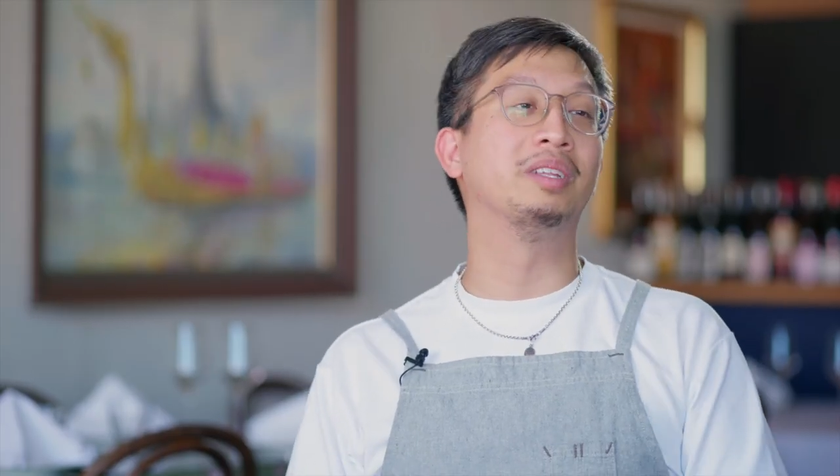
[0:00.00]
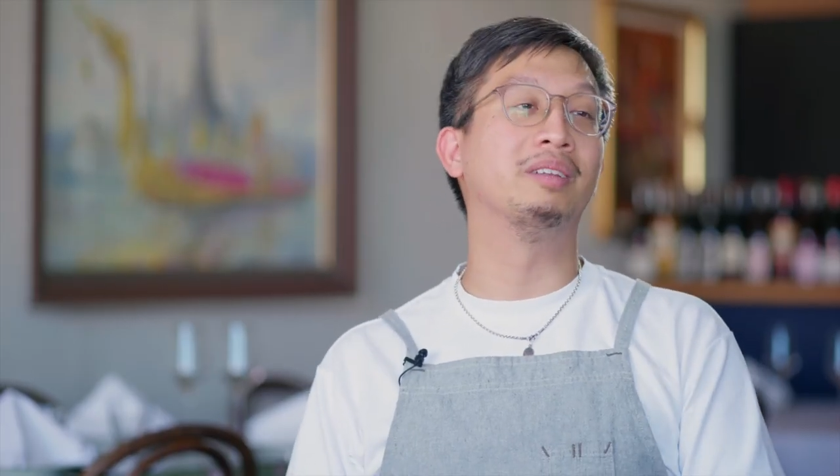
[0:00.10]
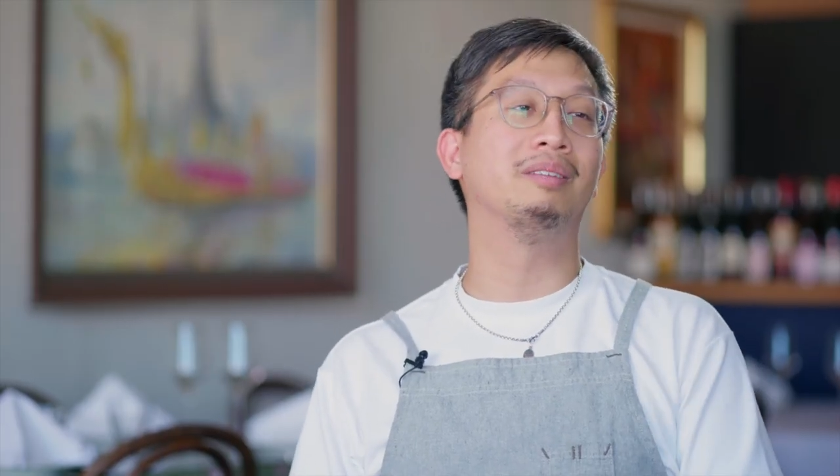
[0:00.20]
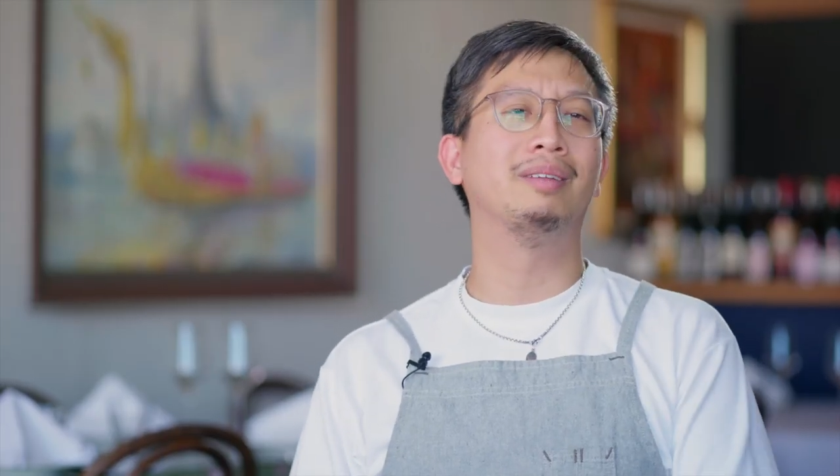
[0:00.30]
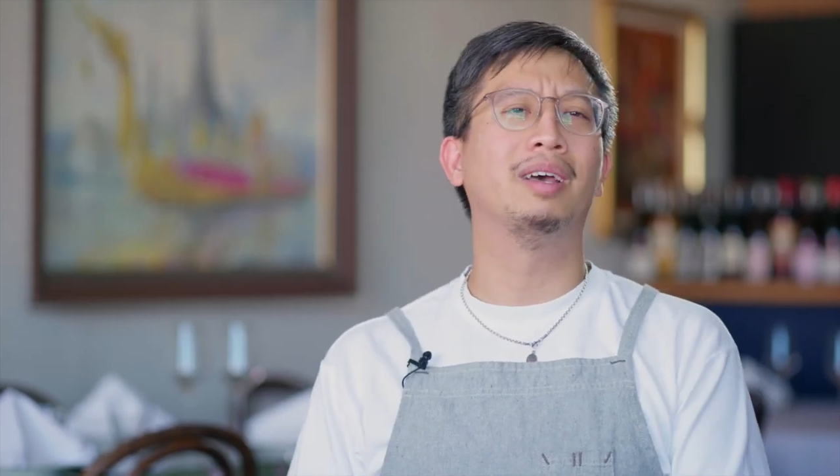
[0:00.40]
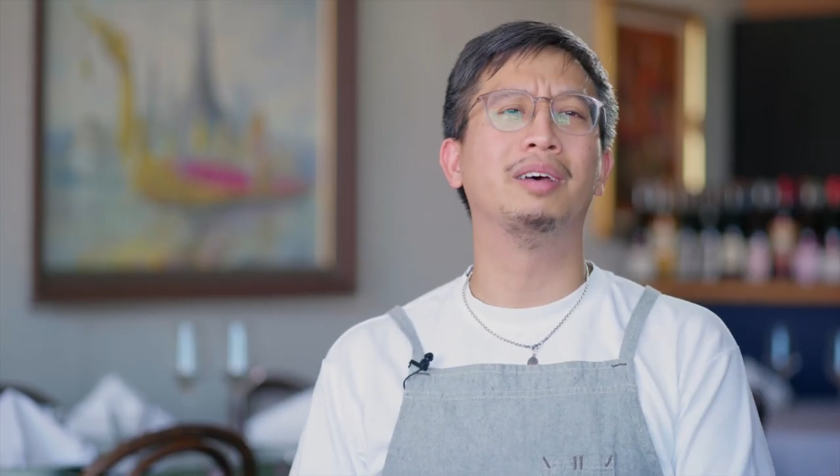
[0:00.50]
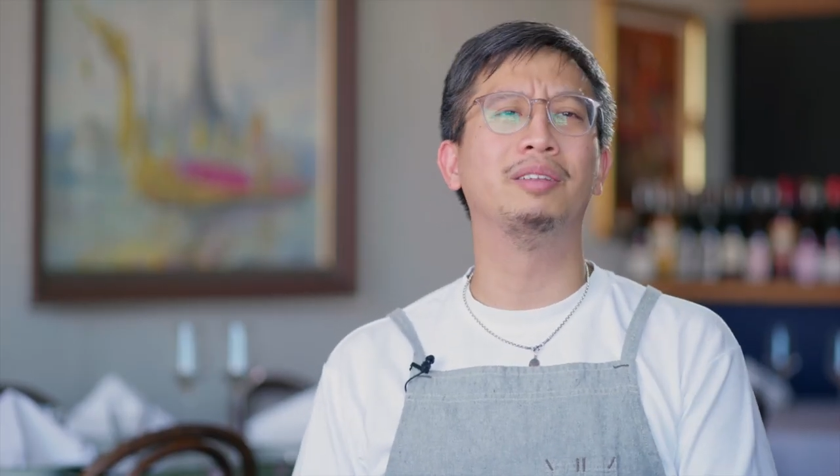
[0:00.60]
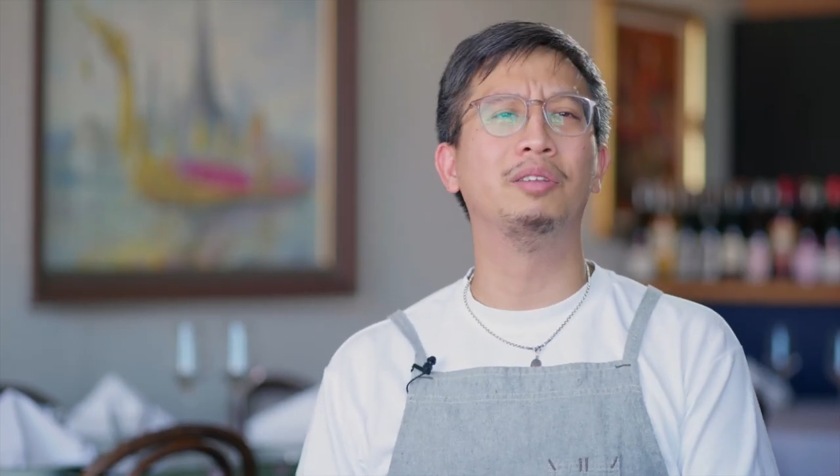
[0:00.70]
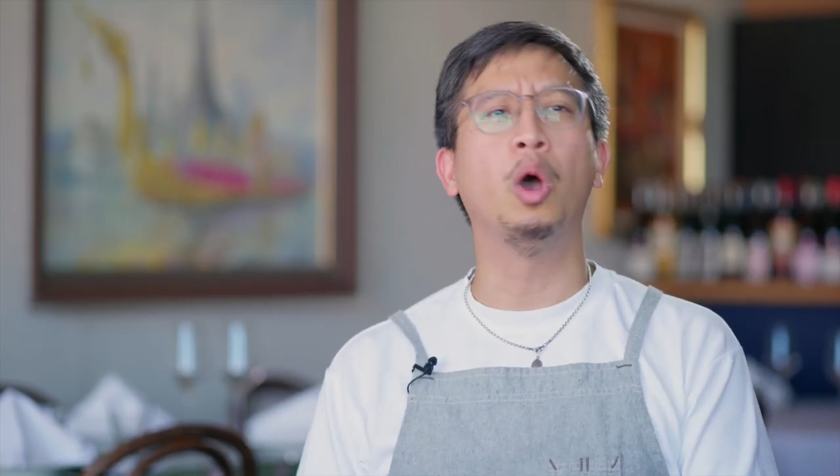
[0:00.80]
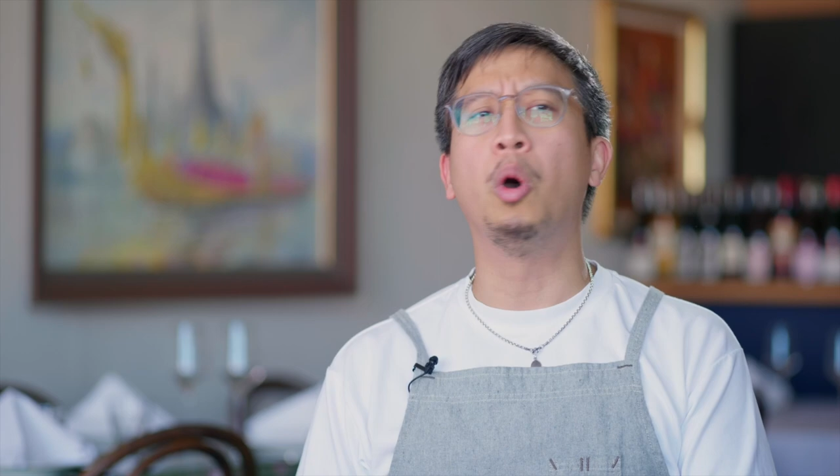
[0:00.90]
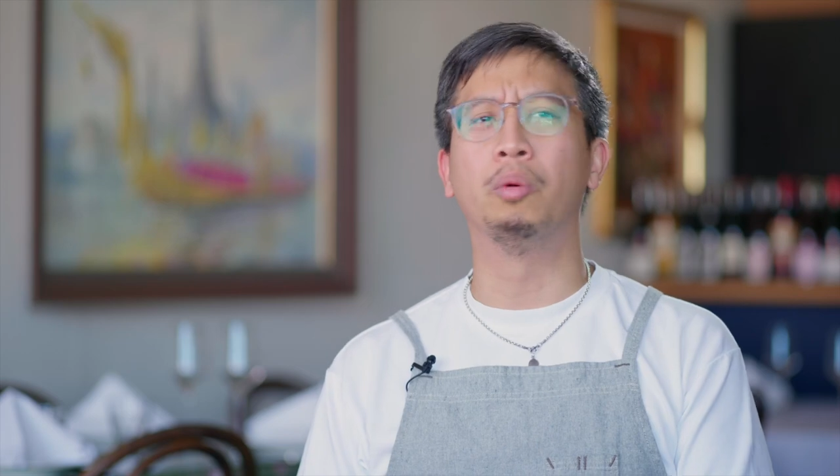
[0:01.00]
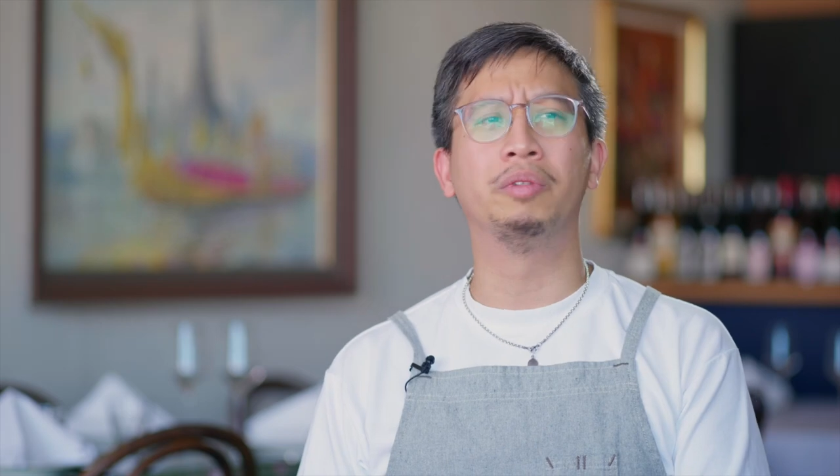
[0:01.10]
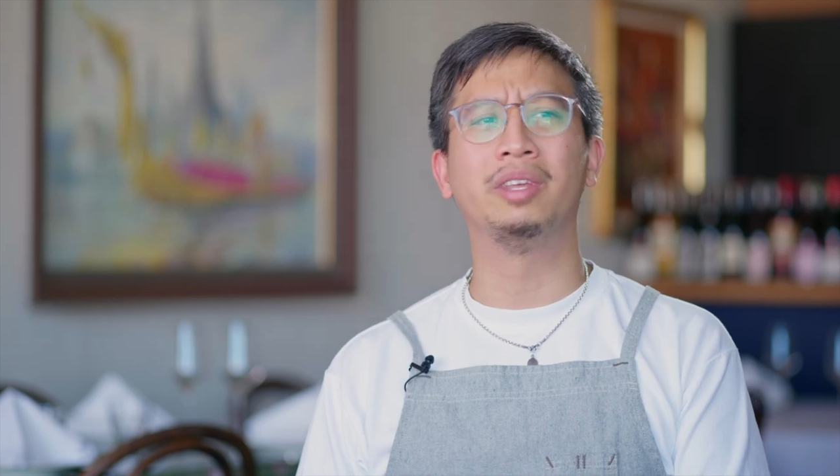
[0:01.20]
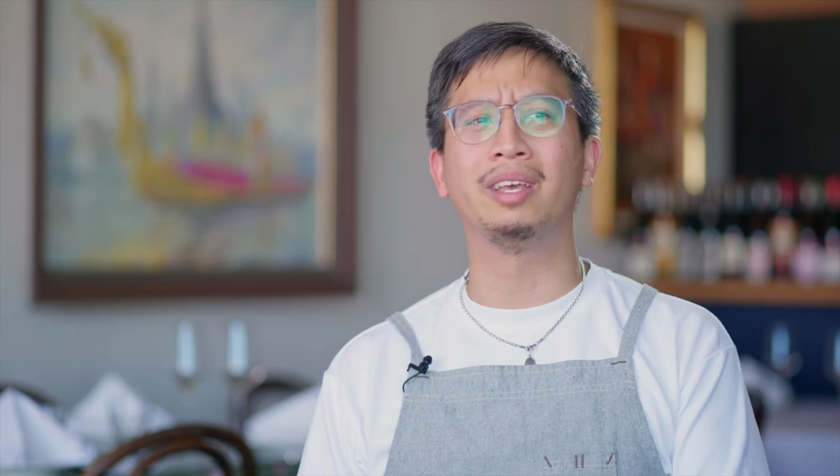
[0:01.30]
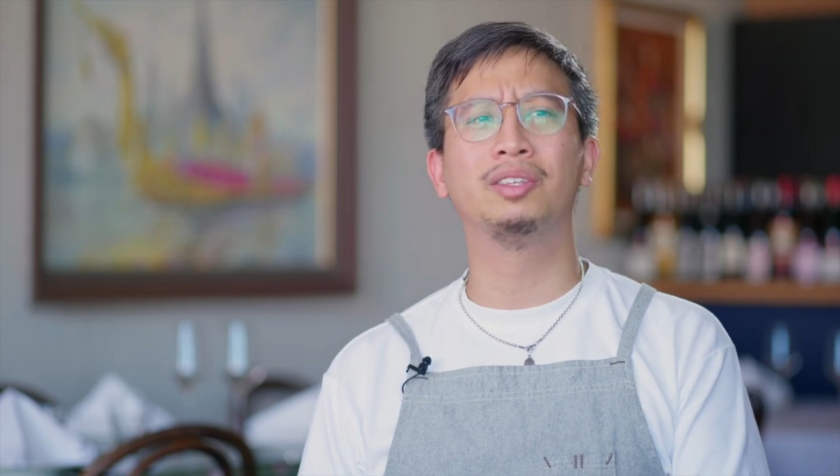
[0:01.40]
And no,
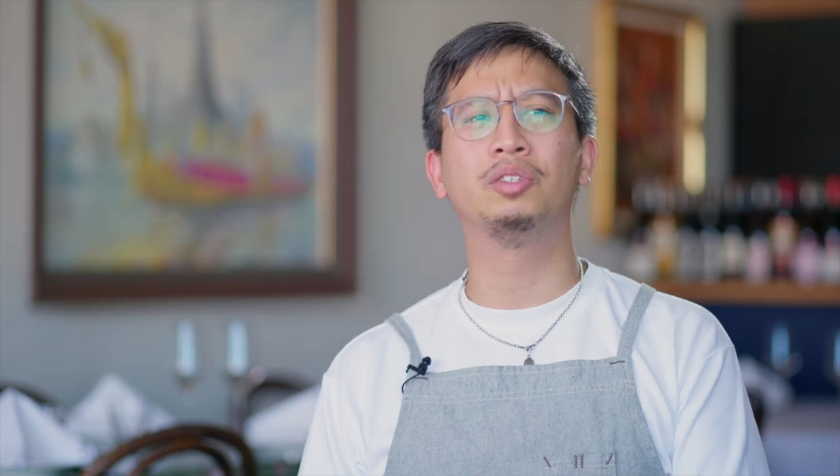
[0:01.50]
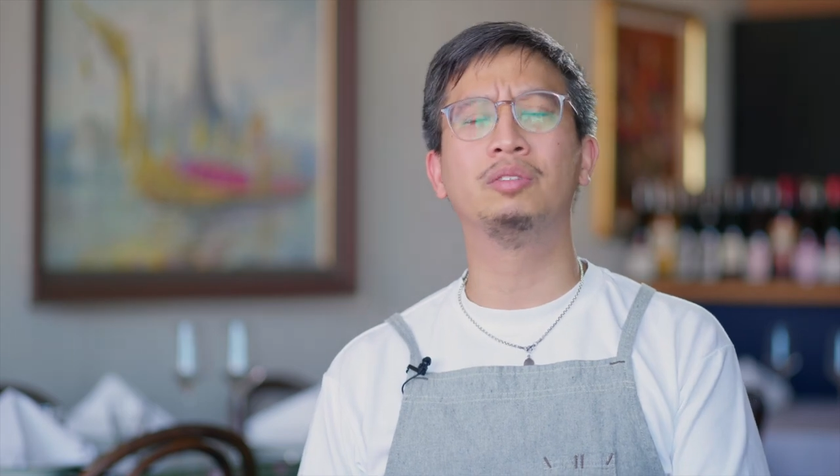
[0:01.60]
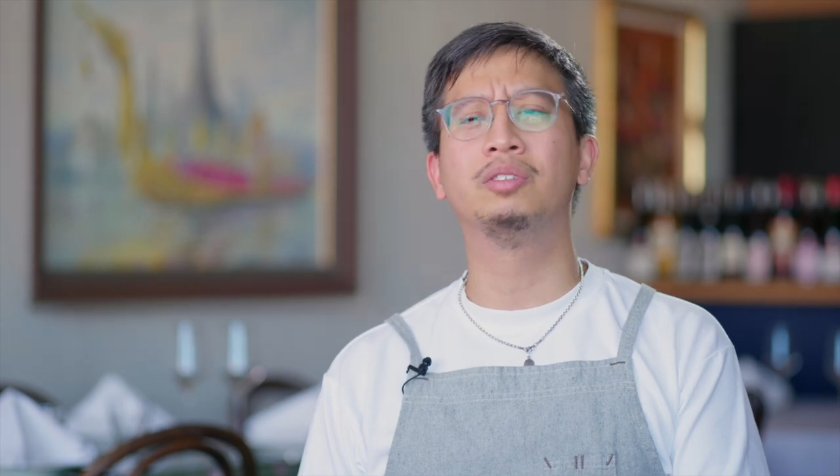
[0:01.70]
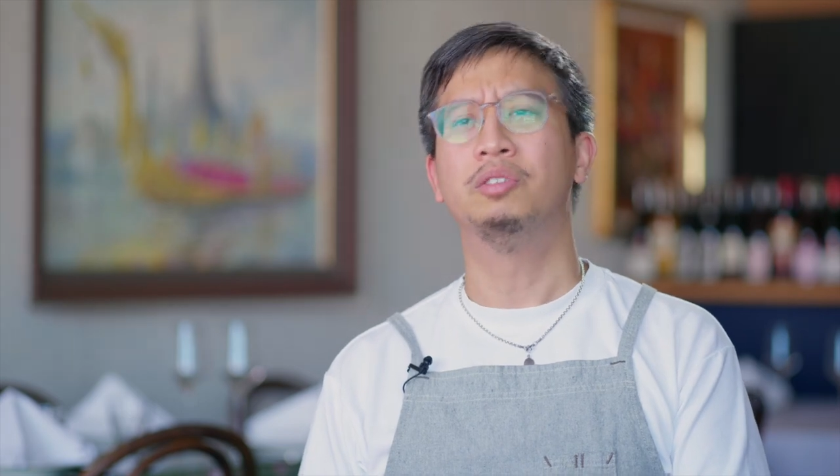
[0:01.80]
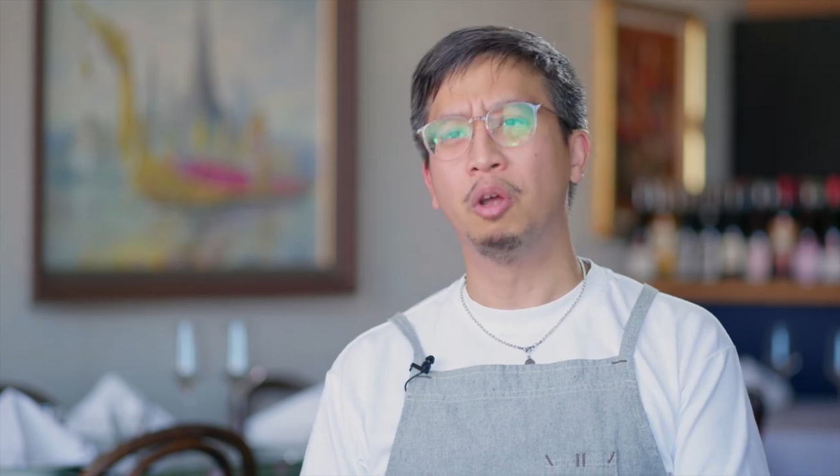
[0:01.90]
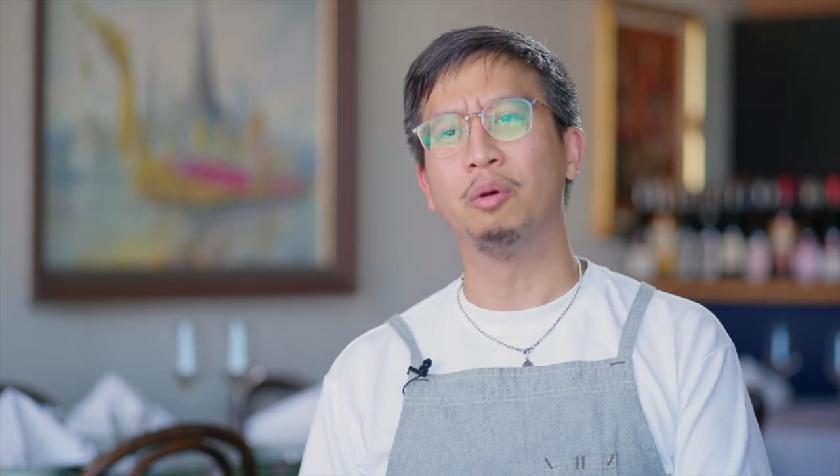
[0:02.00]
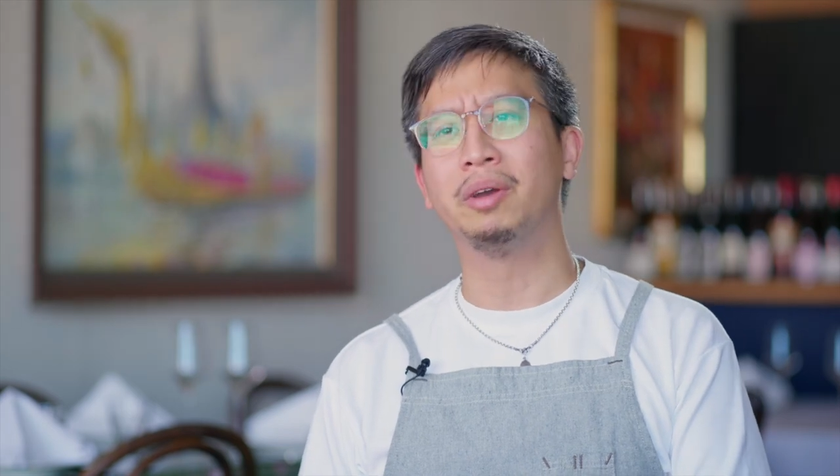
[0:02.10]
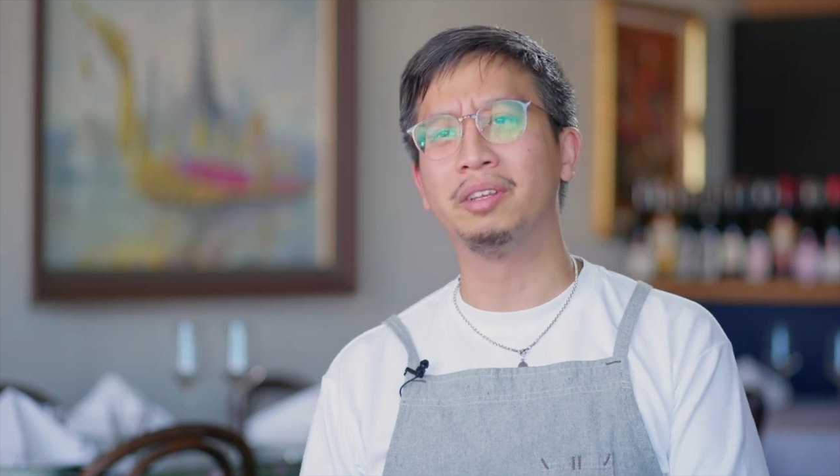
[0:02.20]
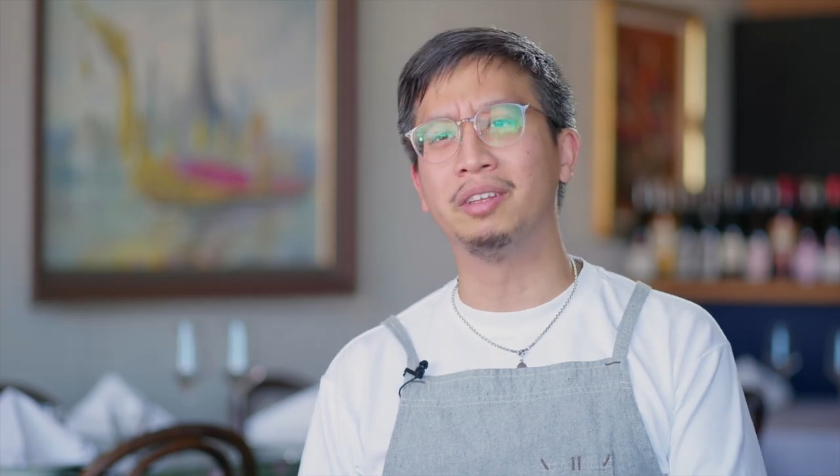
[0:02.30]
the answer is no, I